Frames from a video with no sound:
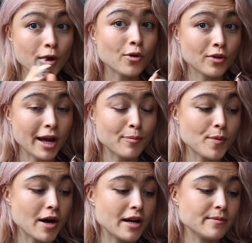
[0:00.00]
I got the apple
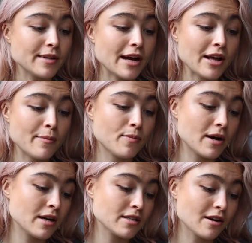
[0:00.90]
pie. Now, apple
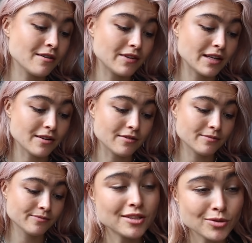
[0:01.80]
pies are vegan.
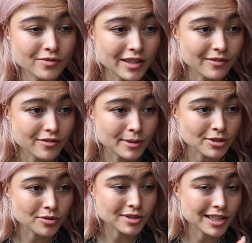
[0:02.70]
This is all vegan from
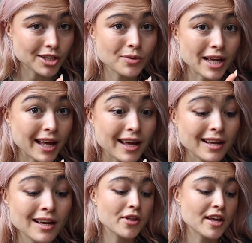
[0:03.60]
McDonald's in the
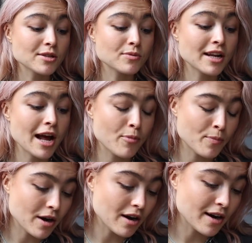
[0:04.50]
UK. Thing is, with an apple
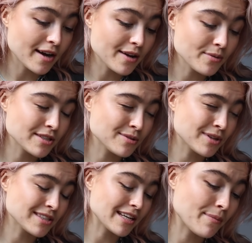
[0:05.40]
pie, which is
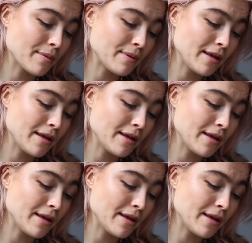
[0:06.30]
once again,